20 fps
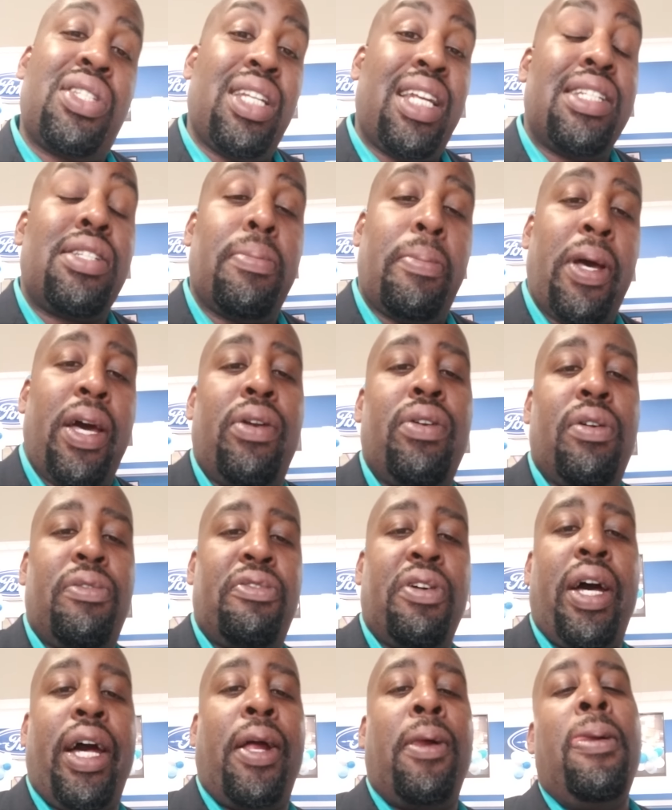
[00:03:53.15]
And as a matter of
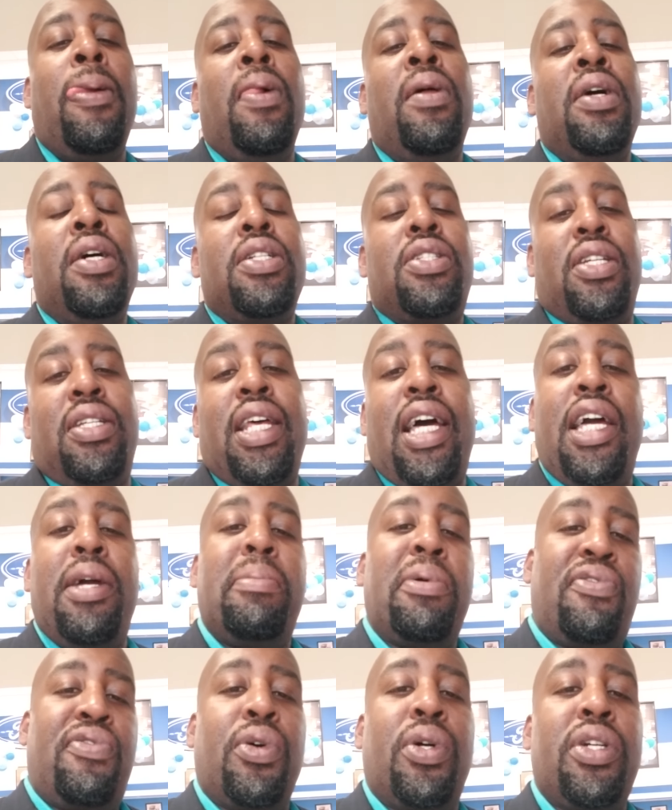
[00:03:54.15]
fact, today,
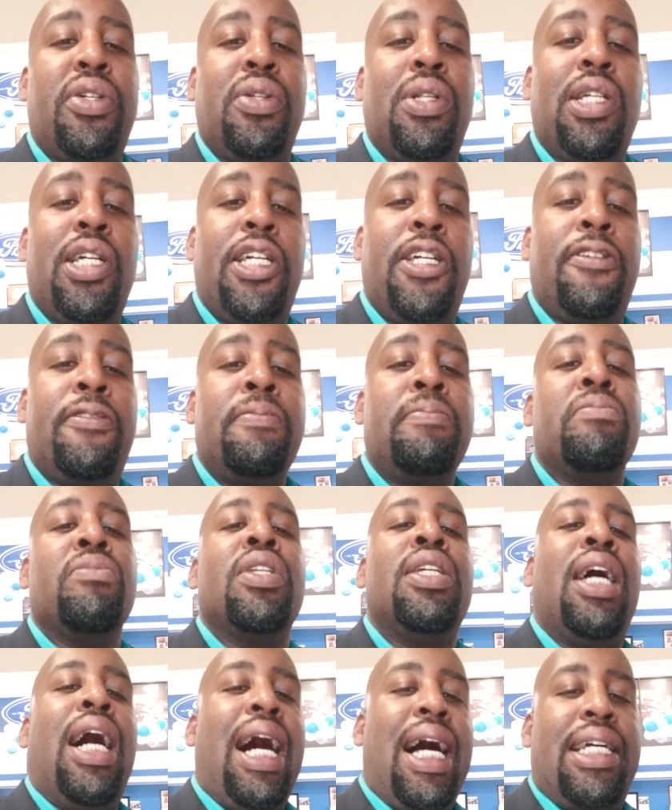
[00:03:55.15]
before you leave,
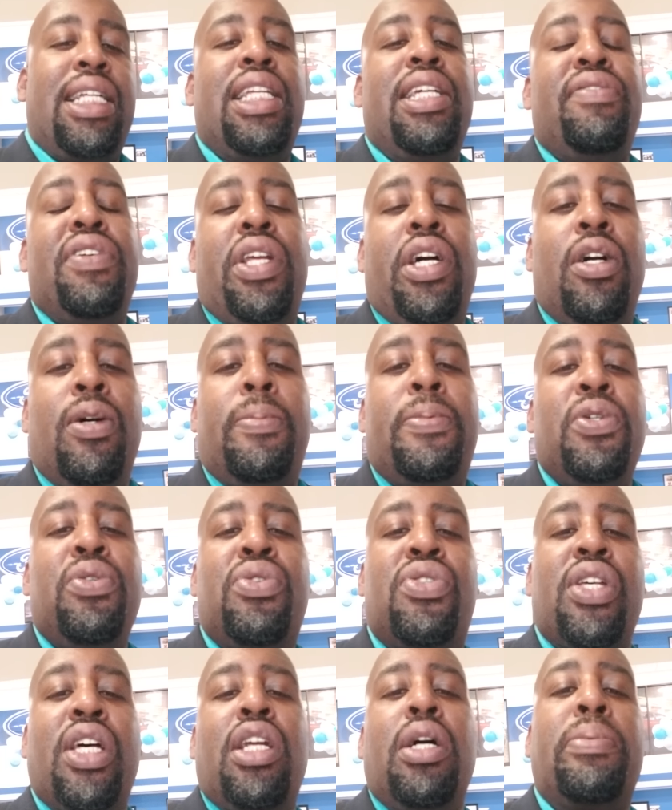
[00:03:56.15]
I can even help you
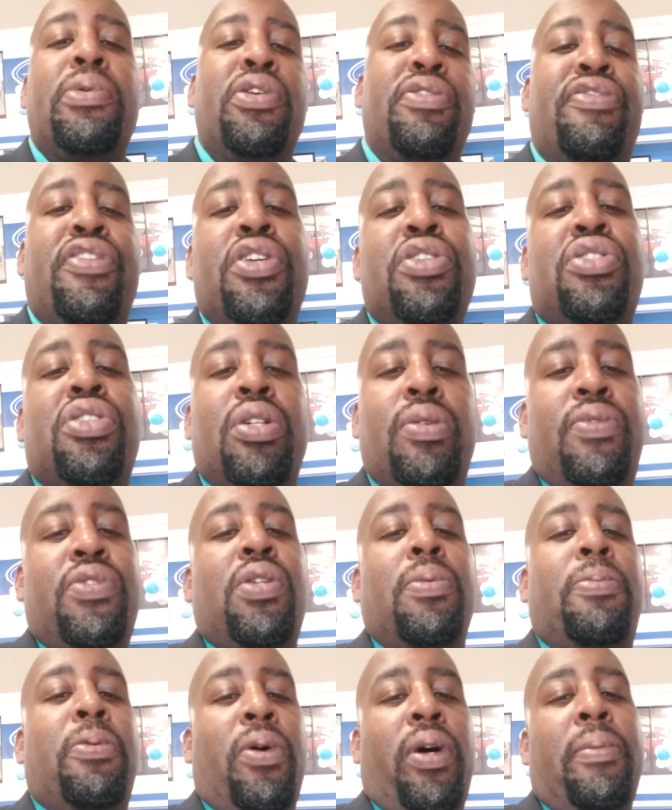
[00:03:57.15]
set up your first service
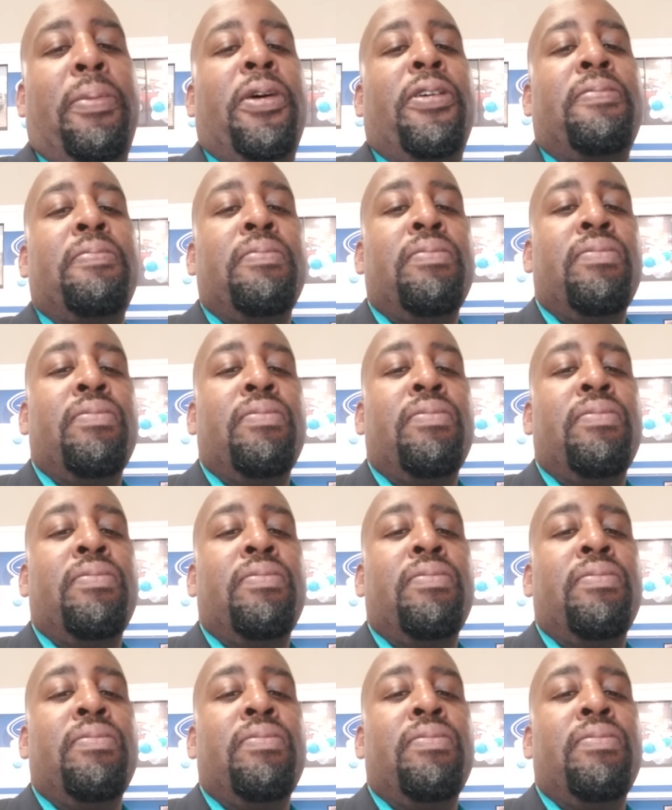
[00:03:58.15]
appointment.